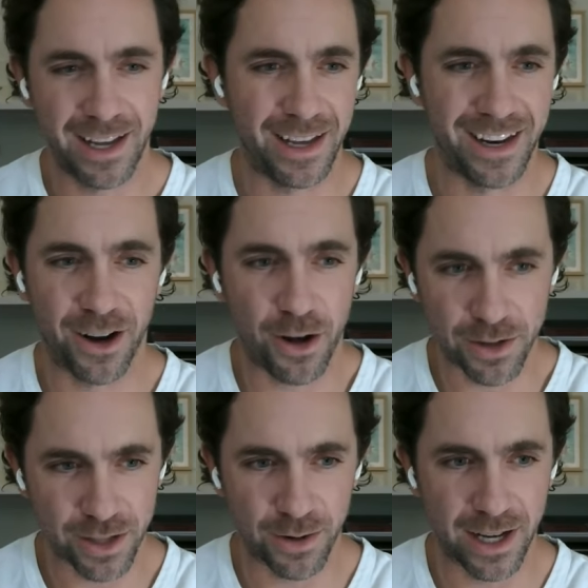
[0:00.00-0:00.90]
It
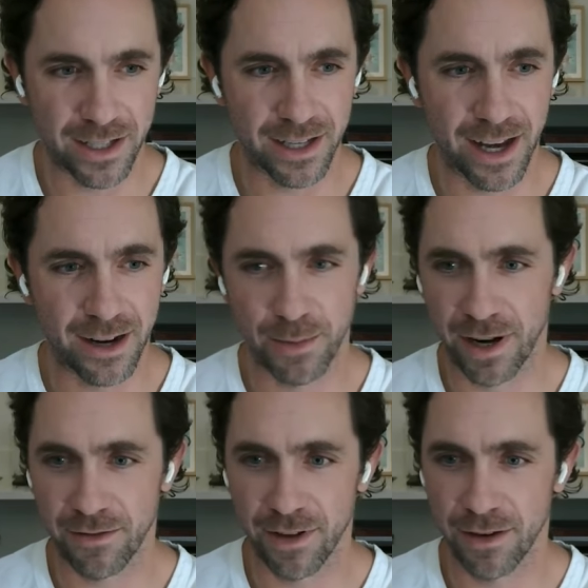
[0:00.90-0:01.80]
also has the added
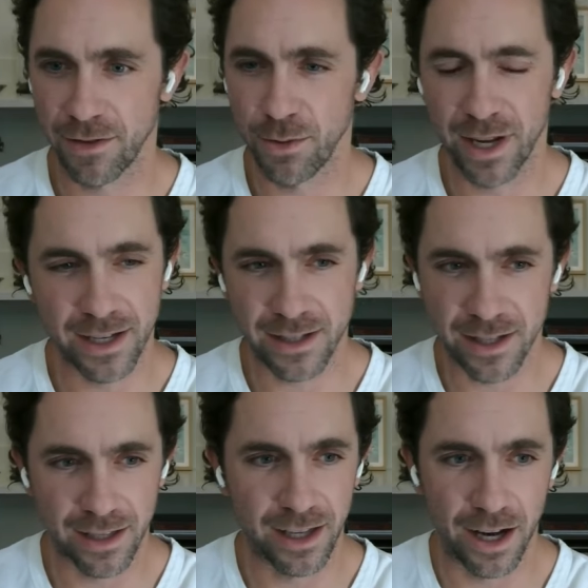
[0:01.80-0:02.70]
benefit of you
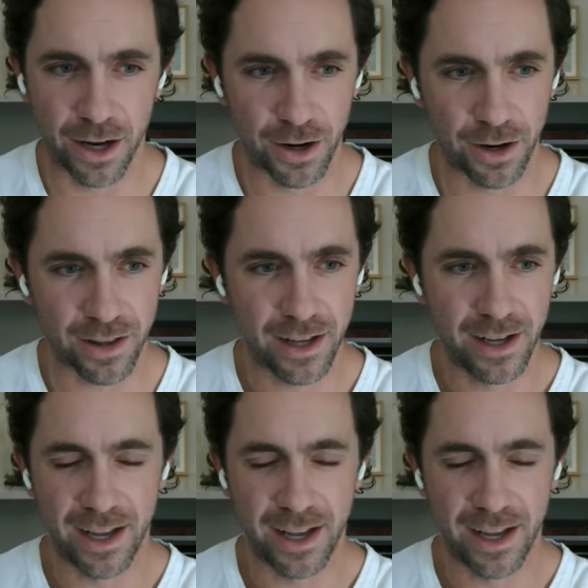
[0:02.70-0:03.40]
instantly unearth